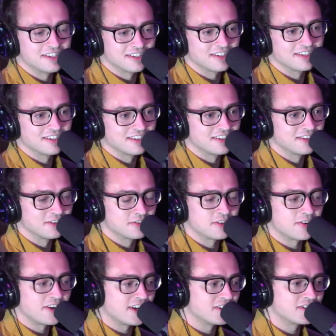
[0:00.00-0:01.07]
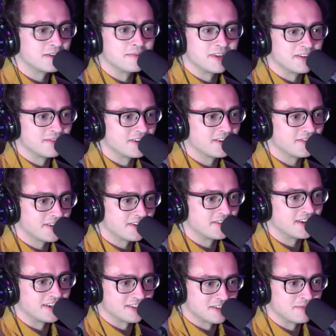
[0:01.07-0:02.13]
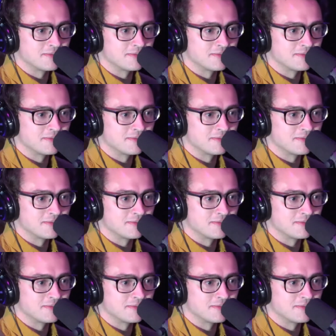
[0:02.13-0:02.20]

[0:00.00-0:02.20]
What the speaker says: nice to me. Very, very nice to me.